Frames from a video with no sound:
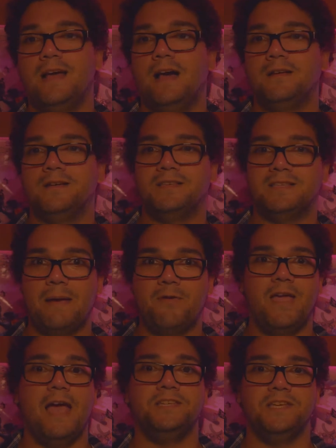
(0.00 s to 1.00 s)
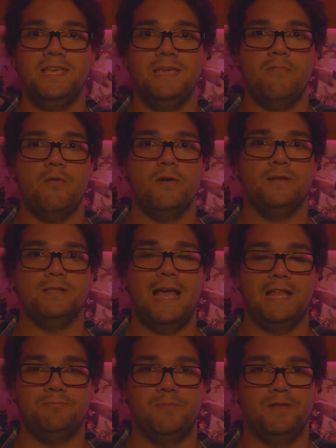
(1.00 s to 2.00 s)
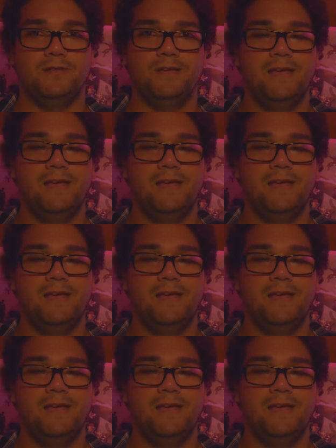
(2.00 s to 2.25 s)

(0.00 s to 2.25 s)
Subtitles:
Cyber Gadget keyboard attachment,